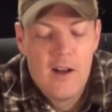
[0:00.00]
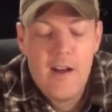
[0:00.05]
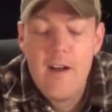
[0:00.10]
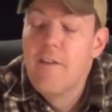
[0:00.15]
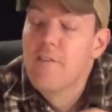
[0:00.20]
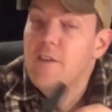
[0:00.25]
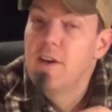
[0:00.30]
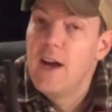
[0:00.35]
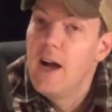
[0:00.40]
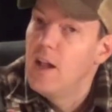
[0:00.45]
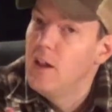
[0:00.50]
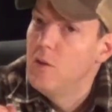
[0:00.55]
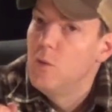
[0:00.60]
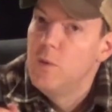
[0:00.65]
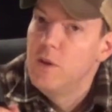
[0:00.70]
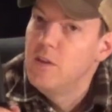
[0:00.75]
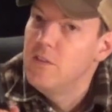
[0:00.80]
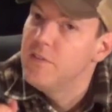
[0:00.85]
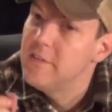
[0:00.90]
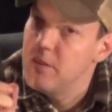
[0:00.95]
every
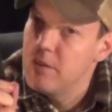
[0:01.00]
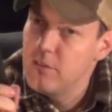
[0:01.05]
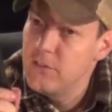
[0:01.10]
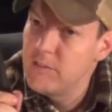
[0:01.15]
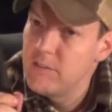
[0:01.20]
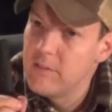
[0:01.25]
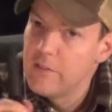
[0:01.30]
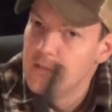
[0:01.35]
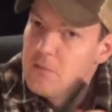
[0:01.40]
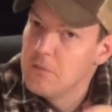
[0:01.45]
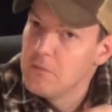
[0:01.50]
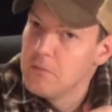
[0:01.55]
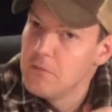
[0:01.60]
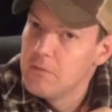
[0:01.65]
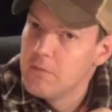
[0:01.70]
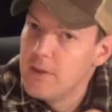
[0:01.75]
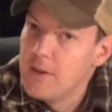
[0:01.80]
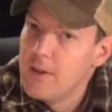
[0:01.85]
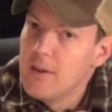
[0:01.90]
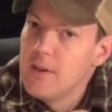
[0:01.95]
Halloween since.
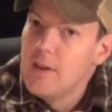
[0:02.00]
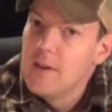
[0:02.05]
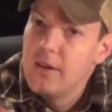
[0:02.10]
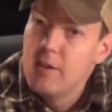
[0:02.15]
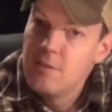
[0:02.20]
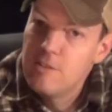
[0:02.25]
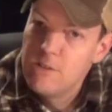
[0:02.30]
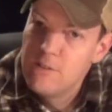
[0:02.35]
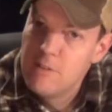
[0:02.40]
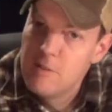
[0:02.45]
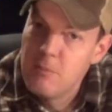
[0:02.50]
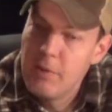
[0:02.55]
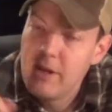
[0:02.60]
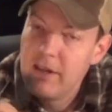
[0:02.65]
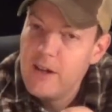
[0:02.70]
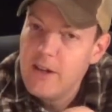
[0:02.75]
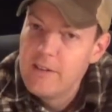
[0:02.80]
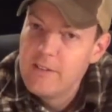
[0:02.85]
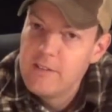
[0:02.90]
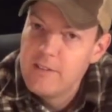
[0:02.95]
It sits in my
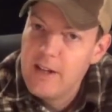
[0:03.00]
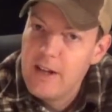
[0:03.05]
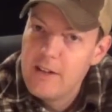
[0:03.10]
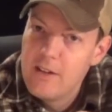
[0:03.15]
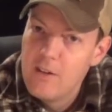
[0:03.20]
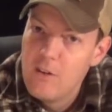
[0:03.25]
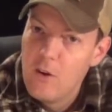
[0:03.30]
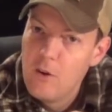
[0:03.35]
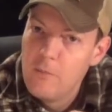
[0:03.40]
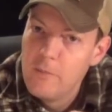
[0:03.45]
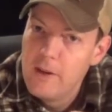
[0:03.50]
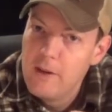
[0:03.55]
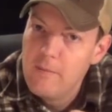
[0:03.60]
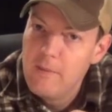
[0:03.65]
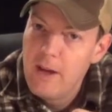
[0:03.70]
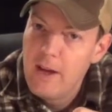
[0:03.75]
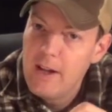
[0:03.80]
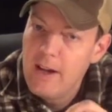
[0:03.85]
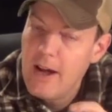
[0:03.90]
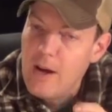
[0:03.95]
nightstand at home when I'm
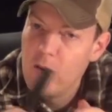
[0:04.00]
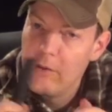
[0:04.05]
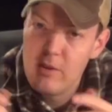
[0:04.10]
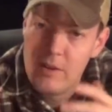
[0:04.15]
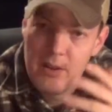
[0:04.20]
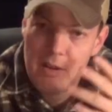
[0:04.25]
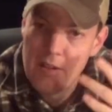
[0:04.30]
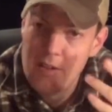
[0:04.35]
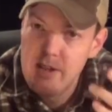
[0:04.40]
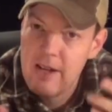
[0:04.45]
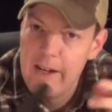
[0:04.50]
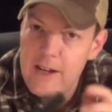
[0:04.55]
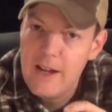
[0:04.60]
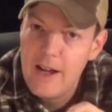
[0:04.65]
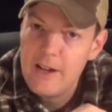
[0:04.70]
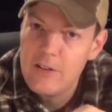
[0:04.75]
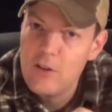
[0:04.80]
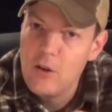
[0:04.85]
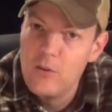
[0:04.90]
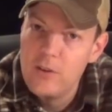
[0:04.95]
not out at night.
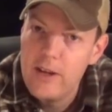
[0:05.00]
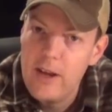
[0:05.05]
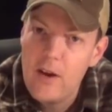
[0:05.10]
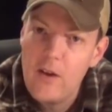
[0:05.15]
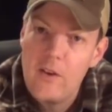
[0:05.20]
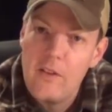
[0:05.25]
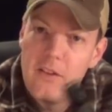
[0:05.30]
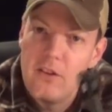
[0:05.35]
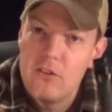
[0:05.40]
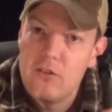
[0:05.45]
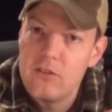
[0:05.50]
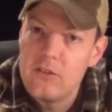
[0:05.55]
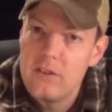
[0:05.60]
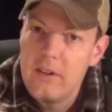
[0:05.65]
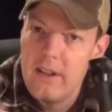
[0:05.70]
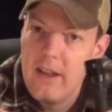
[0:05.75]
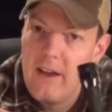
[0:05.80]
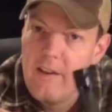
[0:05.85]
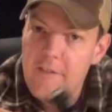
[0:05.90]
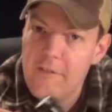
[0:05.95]
I don't carry this
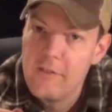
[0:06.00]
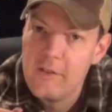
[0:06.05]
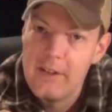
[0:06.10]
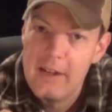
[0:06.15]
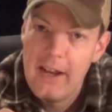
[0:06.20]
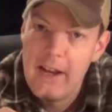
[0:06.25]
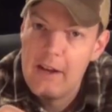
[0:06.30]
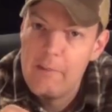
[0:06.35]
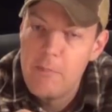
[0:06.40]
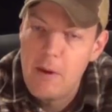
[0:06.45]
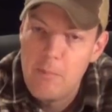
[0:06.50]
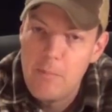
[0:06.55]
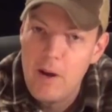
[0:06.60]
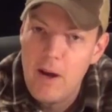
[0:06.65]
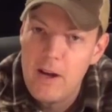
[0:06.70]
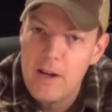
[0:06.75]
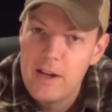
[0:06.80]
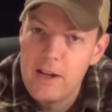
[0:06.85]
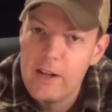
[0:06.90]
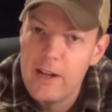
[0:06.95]
every day in my
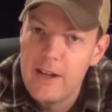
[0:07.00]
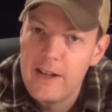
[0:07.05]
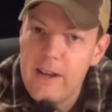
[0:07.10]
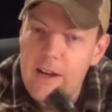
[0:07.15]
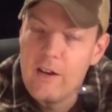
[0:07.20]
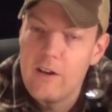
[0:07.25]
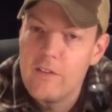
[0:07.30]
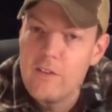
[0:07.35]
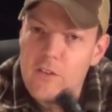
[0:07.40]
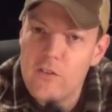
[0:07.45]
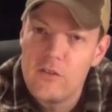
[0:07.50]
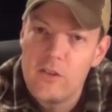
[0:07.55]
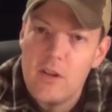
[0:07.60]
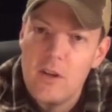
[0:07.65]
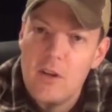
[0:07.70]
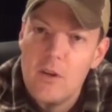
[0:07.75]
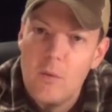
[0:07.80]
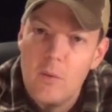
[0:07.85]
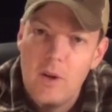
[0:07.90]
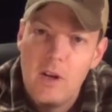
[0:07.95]
pocket. I carry this
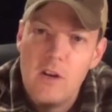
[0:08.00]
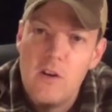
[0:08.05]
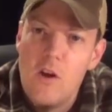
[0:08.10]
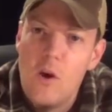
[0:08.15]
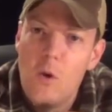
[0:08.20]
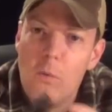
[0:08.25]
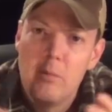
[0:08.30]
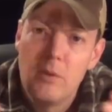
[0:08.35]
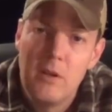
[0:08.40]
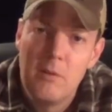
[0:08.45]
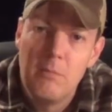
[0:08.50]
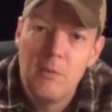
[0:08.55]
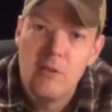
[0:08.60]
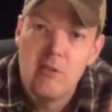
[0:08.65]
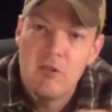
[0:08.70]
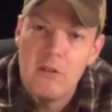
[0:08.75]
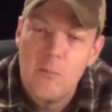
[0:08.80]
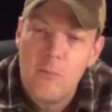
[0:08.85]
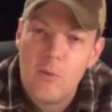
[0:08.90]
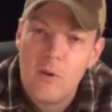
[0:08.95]
when I know I'm going to be
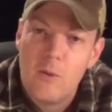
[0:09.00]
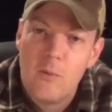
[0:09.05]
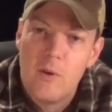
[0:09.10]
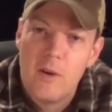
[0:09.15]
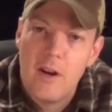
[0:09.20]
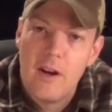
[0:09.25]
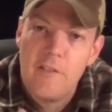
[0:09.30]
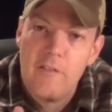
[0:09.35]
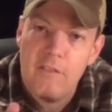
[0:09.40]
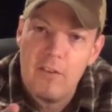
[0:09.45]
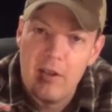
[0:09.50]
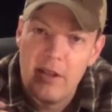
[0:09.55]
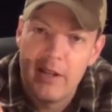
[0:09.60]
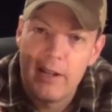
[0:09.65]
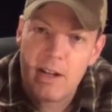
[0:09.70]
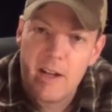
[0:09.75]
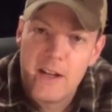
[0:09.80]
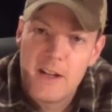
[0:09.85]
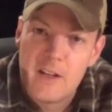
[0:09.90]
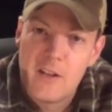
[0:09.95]
somewhere where I feel
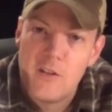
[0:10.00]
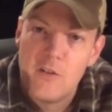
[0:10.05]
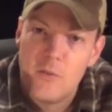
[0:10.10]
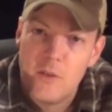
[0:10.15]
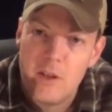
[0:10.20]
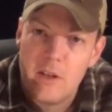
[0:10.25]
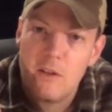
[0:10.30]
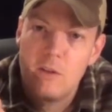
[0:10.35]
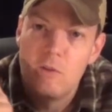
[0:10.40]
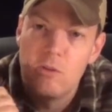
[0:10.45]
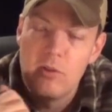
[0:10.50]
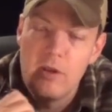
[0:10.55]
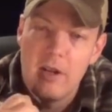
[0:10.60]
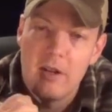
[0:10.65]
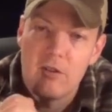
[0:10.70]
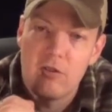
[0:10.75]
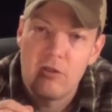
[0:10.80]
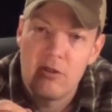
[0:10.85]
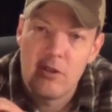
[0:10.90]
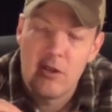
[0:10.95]
like I could really use an
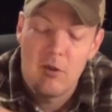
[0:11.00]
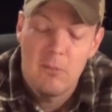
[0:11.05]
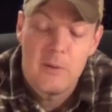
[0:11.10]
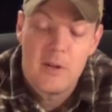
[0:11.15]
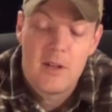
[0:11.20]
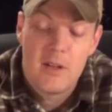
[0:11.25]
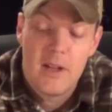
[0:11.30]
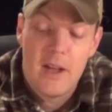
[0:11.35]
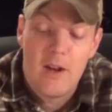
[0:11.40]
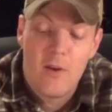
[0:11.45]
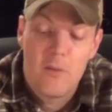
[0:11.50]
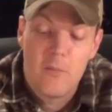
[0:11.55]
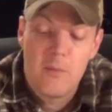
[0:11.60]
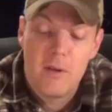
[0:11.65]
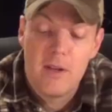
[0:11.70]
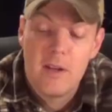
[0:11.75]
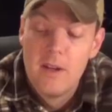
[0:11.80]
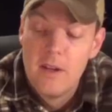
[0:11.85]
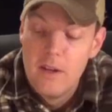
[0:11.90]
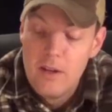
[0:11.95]
extra little bit of light with
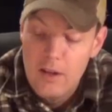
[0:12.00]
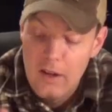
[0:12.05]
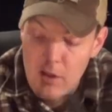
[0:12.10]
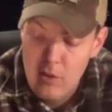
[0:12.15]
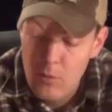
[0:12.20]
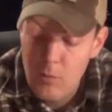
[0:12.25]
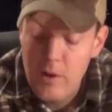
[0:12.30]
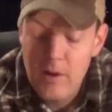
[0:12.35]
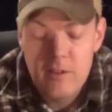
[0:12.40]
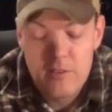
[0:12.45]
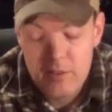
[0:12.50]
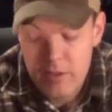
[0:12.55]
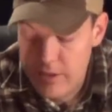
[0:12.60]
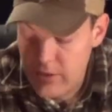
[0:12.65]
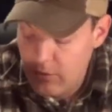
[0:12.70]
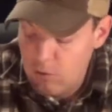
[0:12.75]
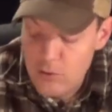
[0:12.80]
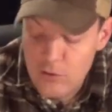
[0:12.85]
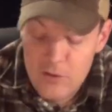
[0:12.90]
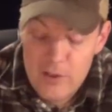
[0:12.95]
me. Otherwise, I
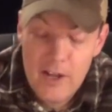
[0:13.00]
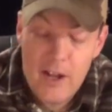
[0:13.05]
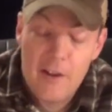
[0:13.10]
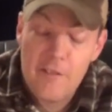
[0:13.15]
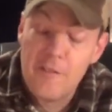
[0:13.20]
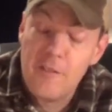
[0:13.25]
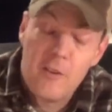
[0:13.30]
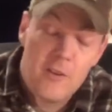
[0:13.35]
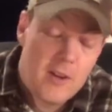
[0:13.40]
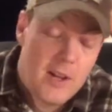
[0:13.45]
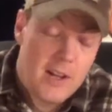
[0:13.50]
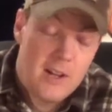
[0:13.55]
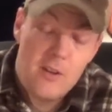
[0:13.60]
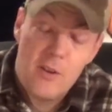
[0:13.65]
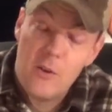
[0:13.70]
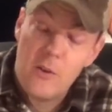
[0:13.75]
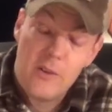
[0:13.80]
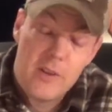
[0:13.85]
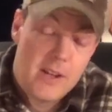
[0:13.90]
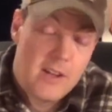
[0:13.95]
use the iPhone. I
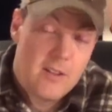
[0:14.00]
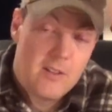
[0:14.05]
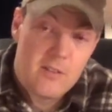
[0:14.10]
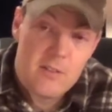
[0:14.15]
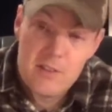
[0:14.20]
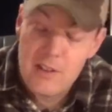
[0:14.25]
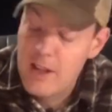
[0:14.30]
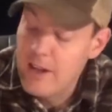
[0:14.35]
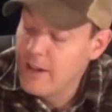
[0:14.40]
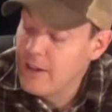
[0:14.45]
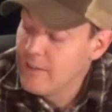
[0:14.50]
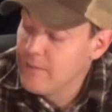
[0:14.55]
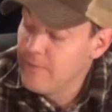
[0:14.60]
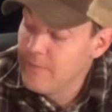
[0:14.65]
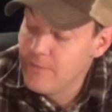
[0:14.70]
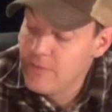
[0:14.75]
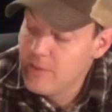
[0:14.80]
know that is like